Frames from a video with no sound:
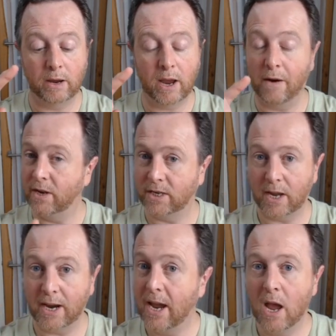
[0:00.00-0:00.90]
I don't care if
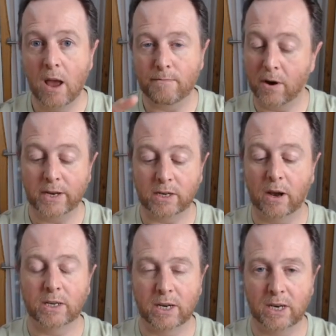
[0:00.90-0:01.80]
it's sunny. My
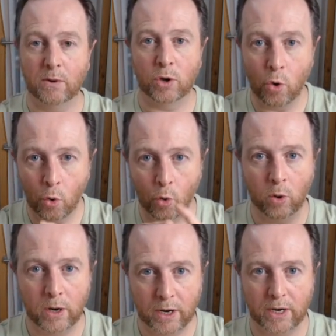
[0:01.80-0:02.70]
tyres can deal with
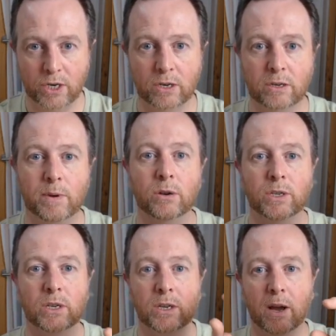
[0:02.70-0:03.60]
all conditions
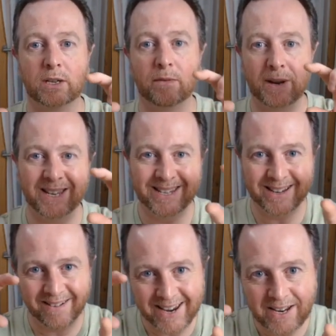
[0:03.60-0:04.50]
because the tyres have been
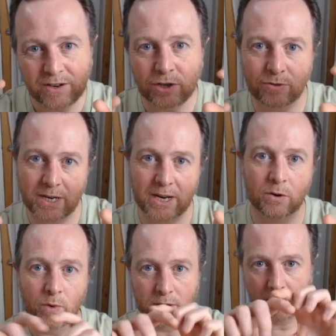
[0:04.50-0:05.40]
designed to
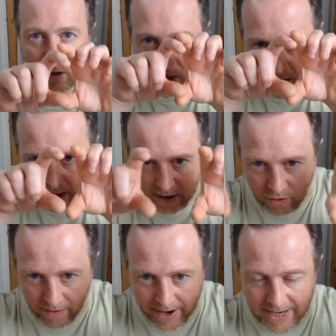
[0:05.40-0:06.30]
deal with
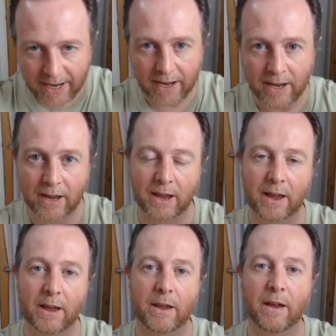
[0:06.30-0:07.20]
a greater
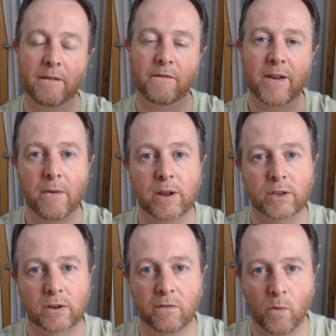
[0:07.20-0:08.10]

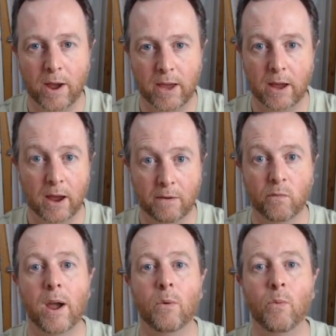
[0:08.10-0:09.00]
variance of weather,
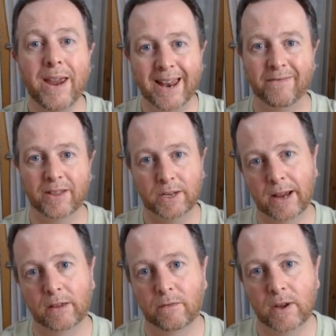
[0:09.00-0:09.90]
and where we live in
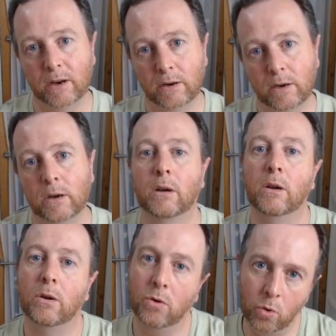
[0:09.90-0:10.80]
the south of England,
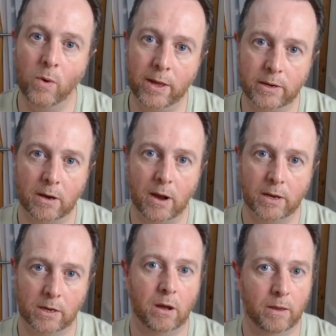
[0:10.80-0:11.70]
all weather
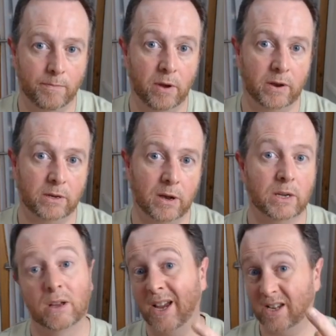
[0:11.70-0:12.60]
tyres are the perfect
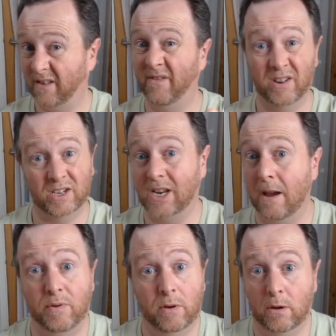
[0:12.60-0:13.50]
tyres. So that's the first
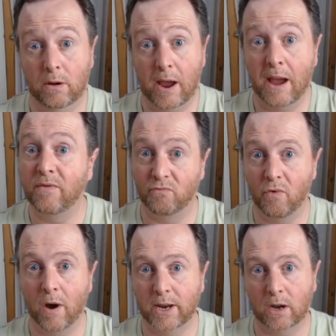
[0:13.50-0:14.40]
tip. Have
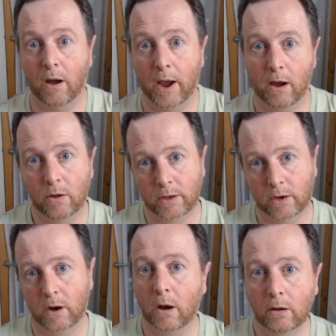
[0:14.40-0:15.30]
the right tyre
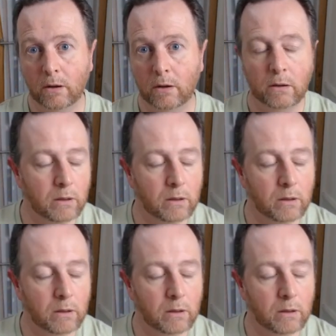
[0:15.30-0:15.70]
on the car,